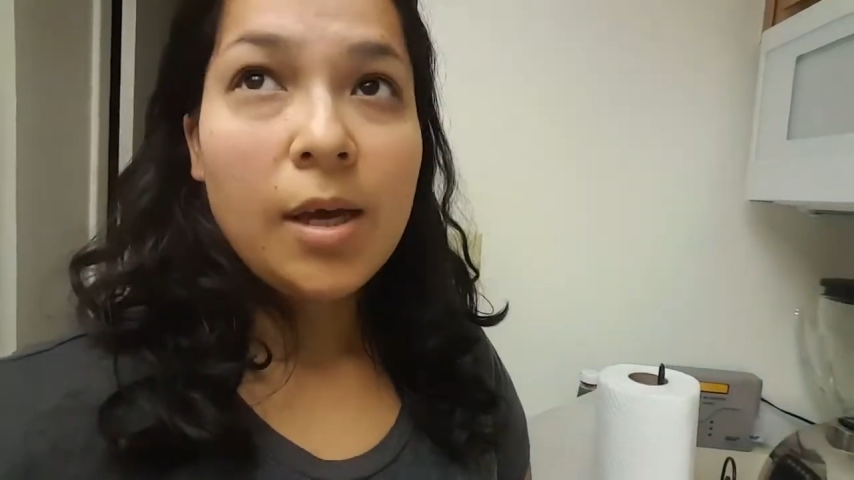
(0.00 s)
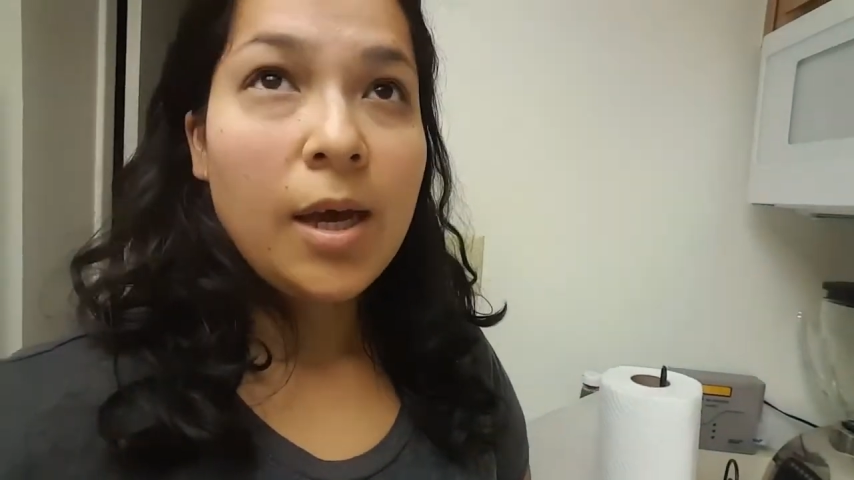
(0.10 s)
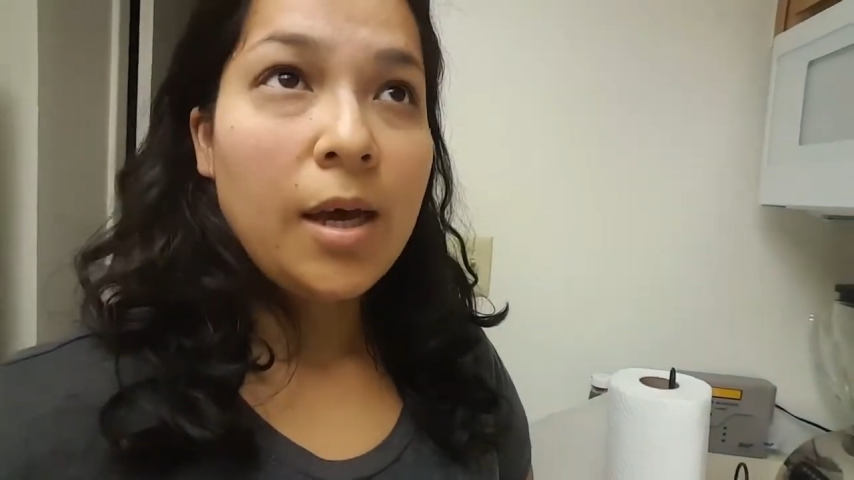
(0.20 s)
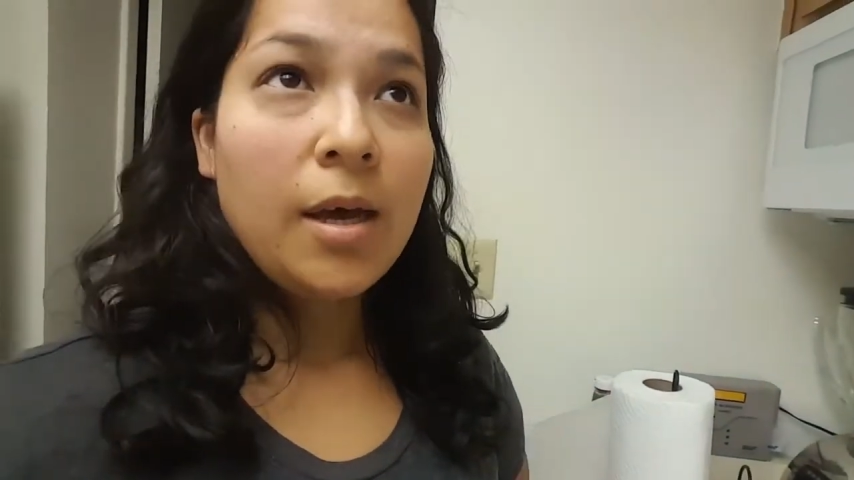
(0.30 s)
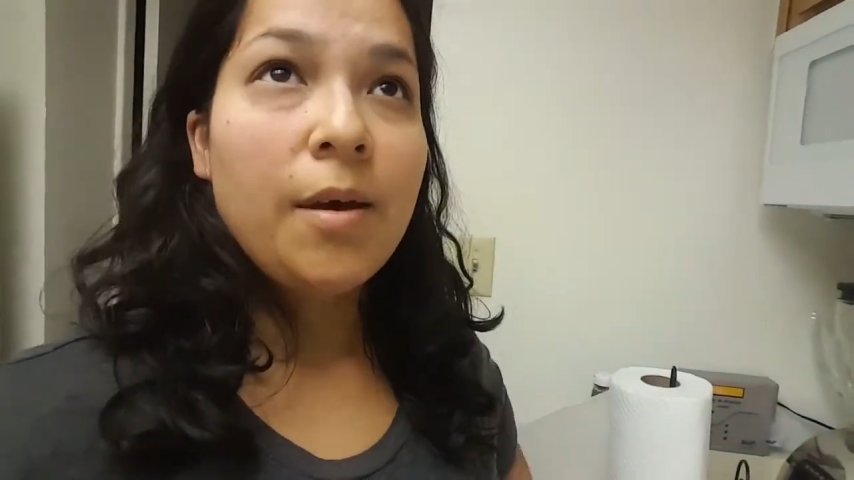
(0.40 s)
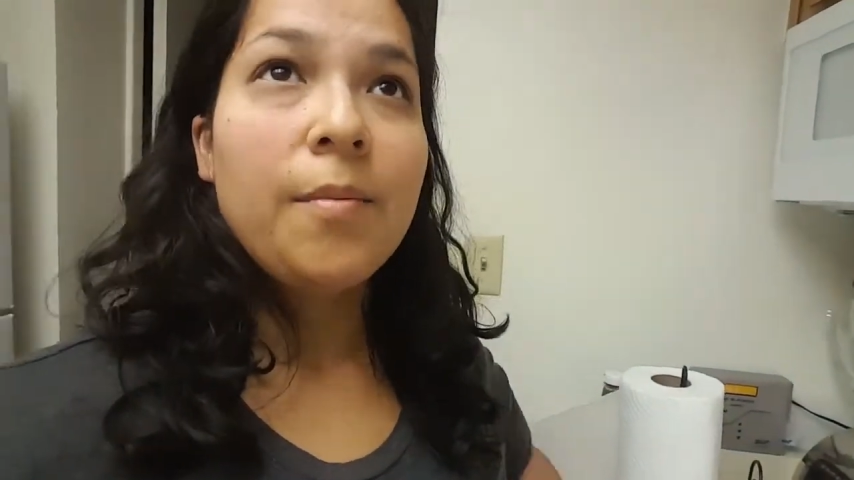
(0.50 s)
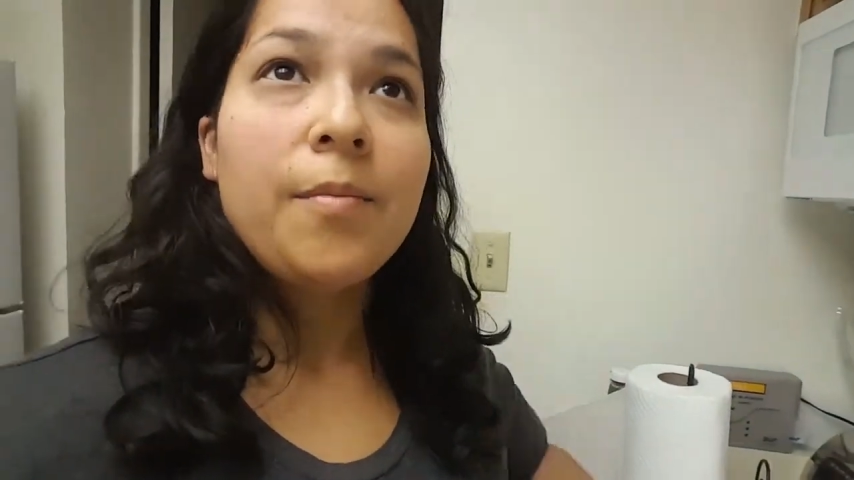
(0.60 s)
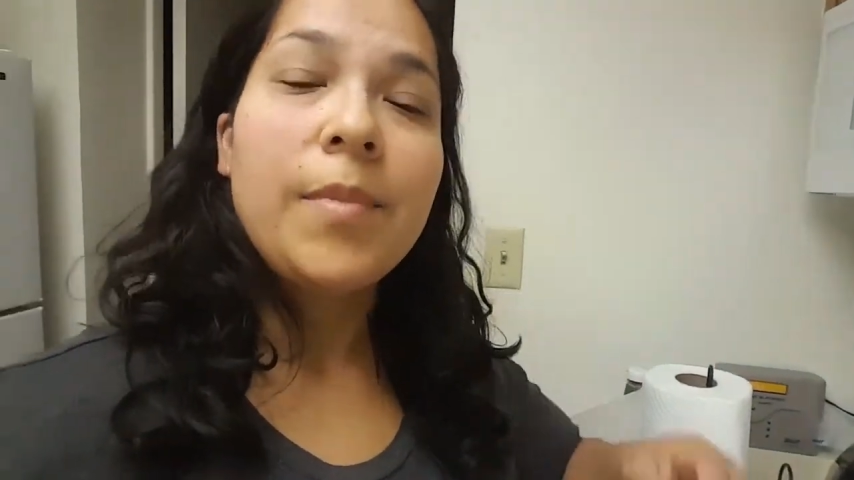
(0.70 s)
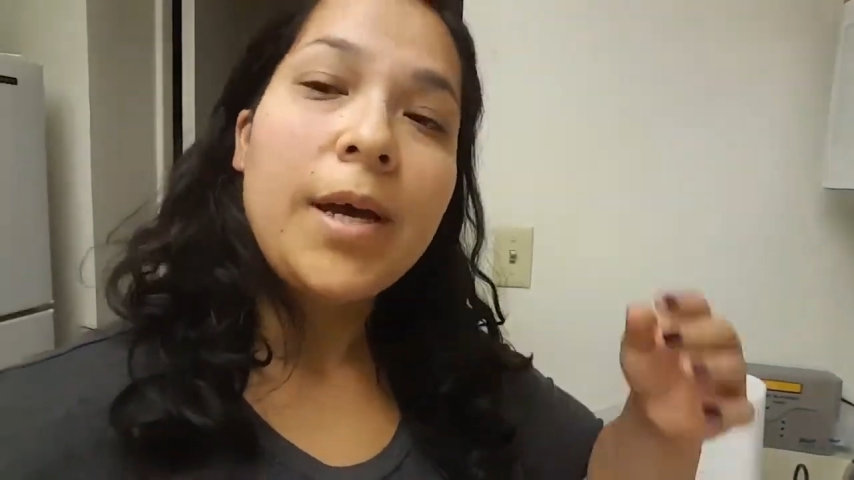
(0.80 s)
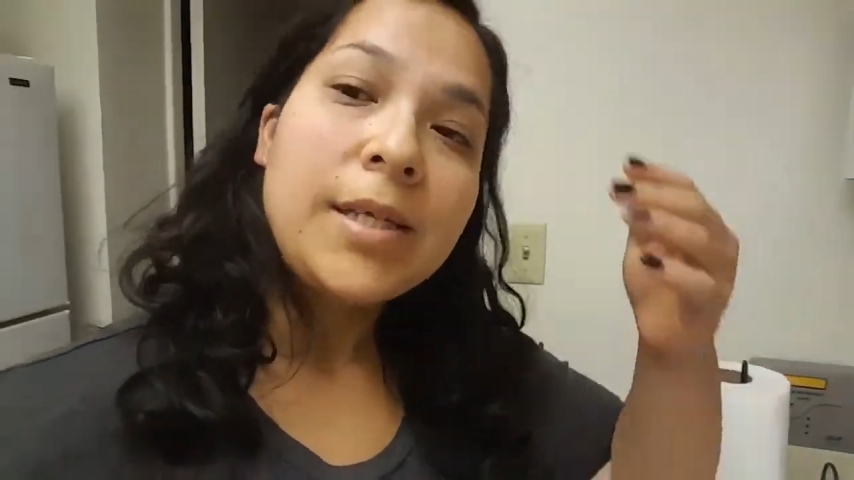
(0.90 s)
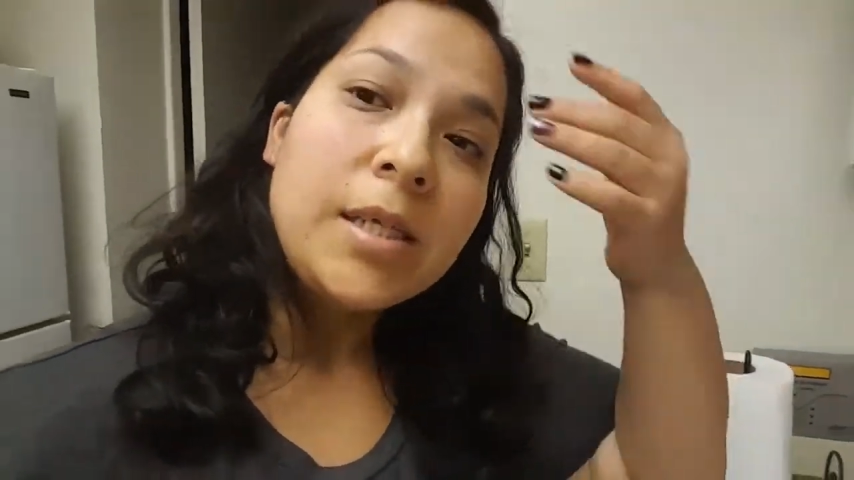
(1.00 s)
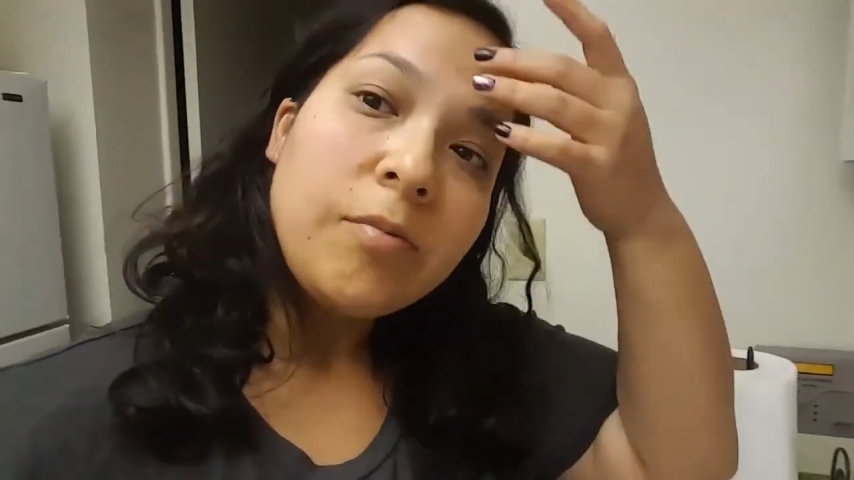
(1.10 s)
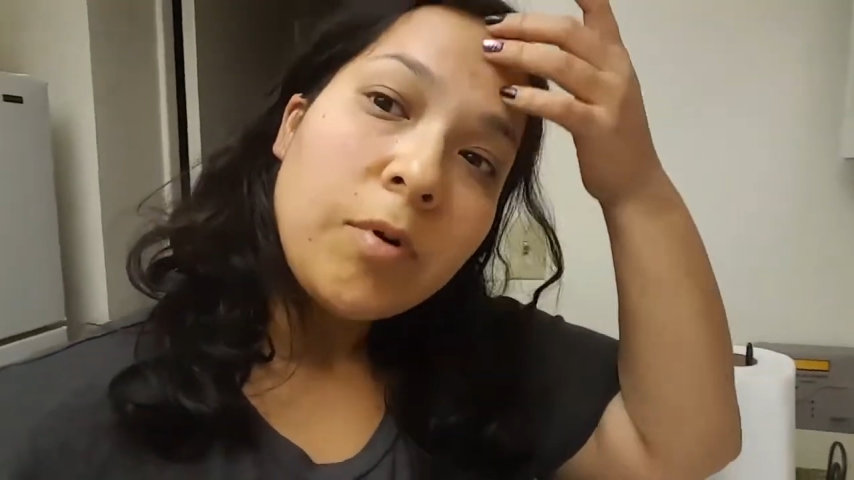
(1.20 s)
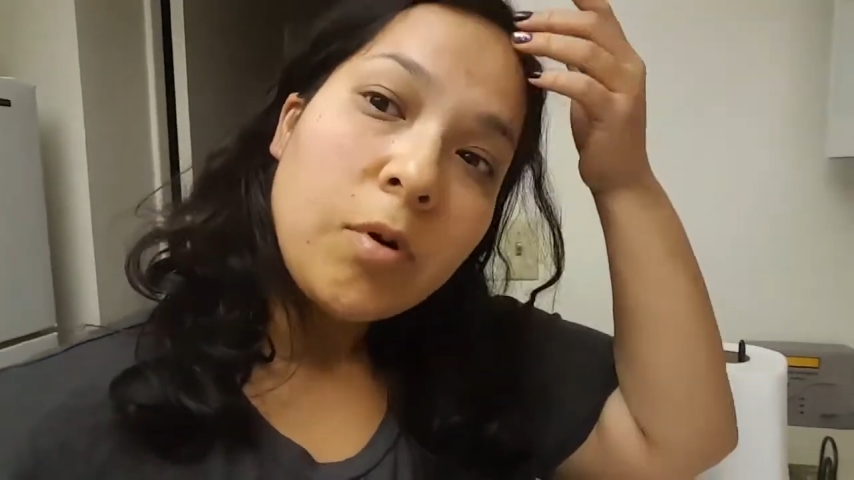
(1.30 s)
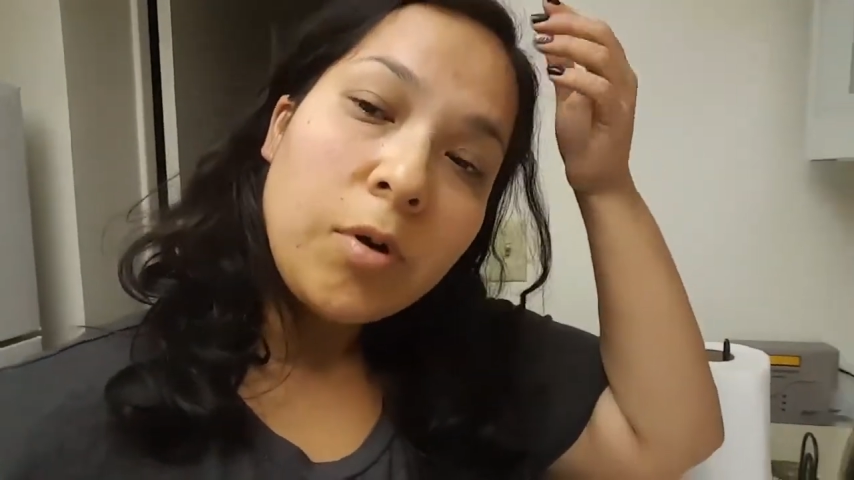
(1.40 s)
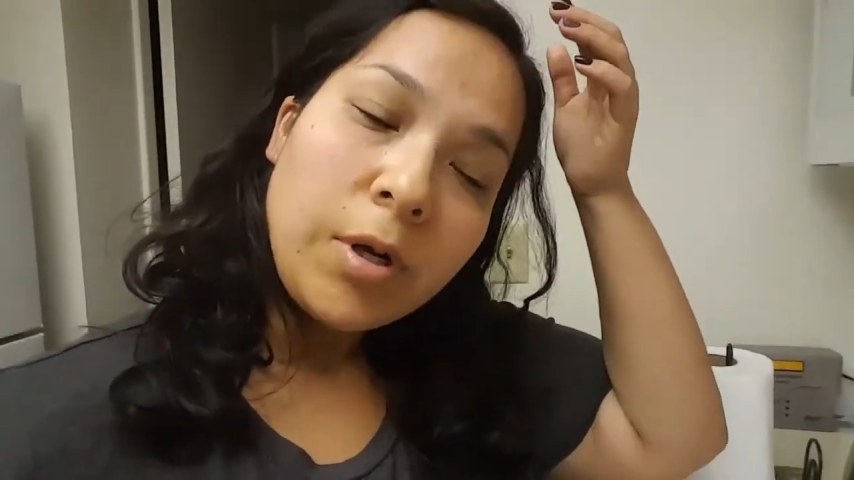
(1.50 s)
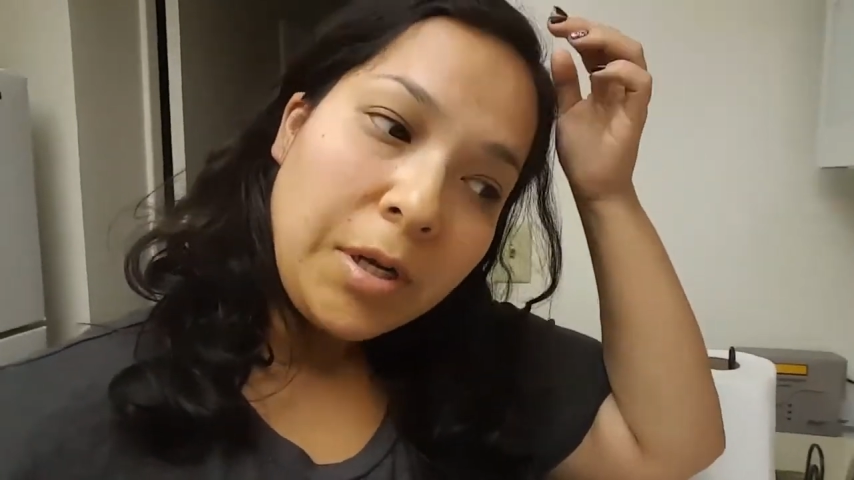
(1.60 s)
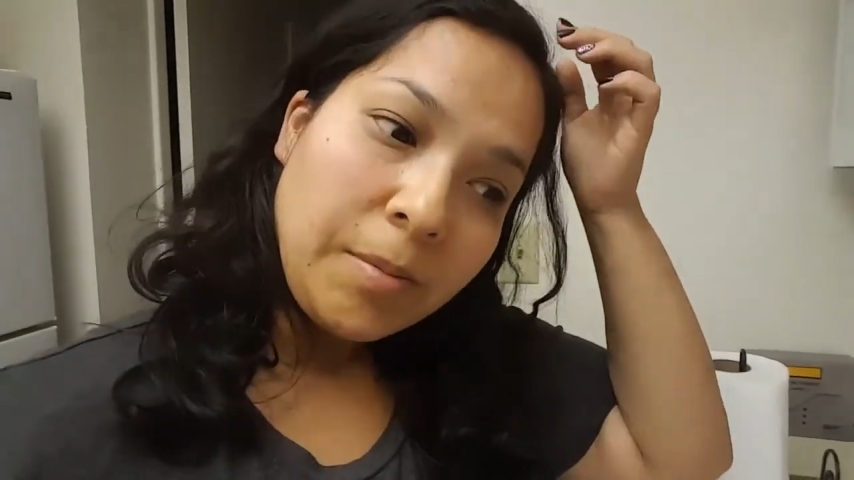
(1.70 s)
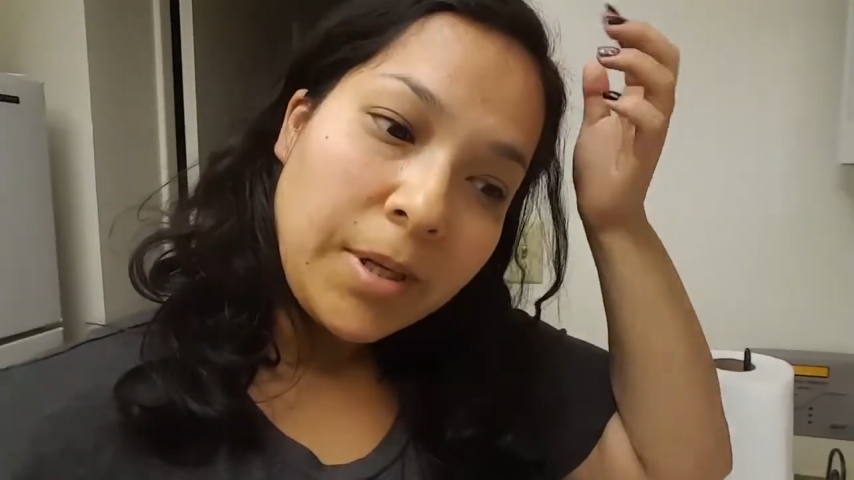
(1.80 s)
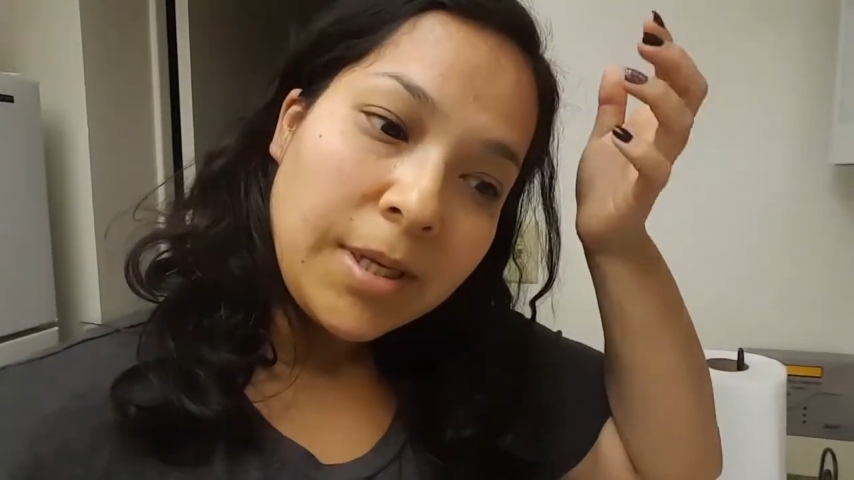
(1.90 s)
I didn't record
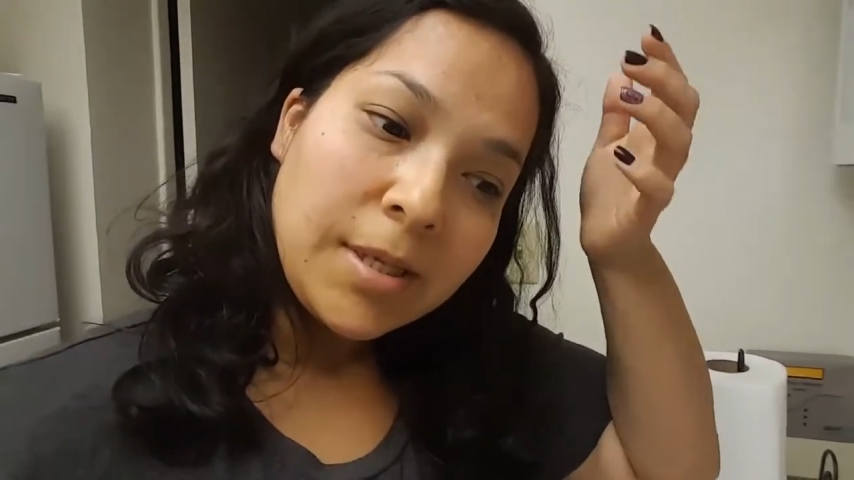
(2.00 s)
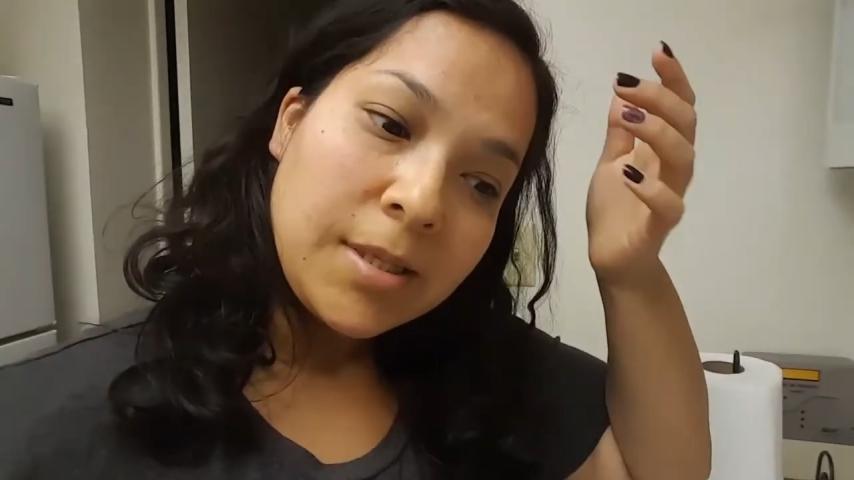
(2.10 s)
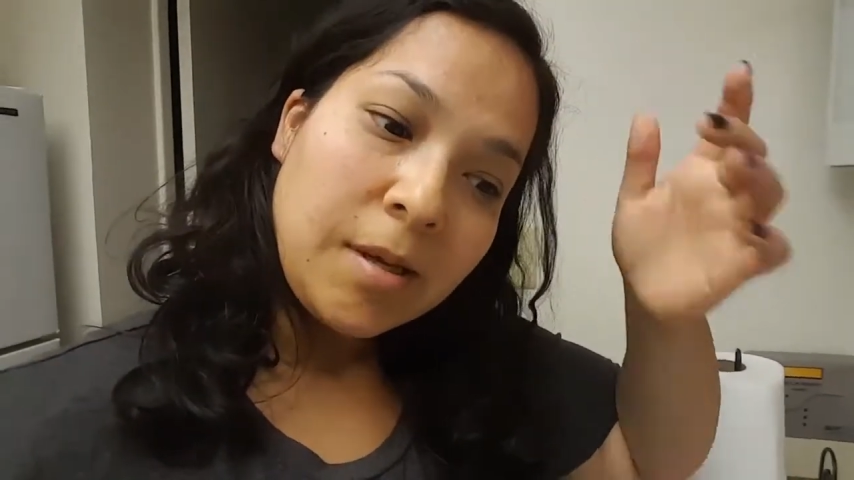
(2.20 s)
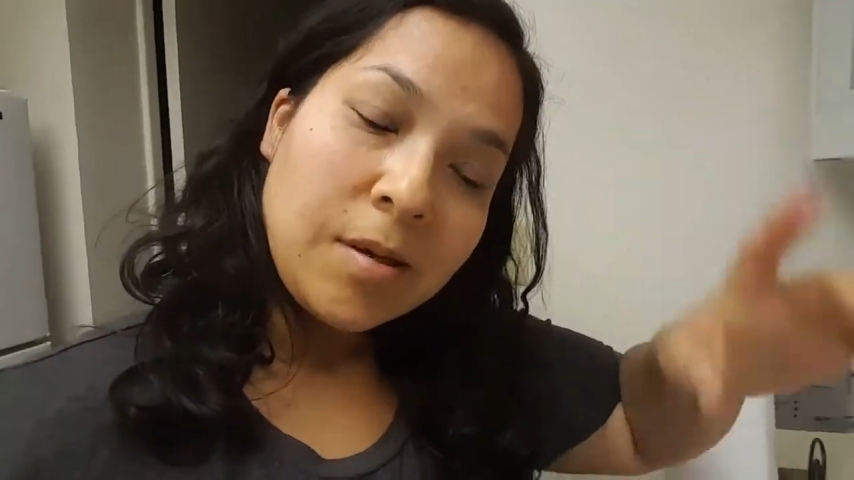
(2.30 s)
earlier because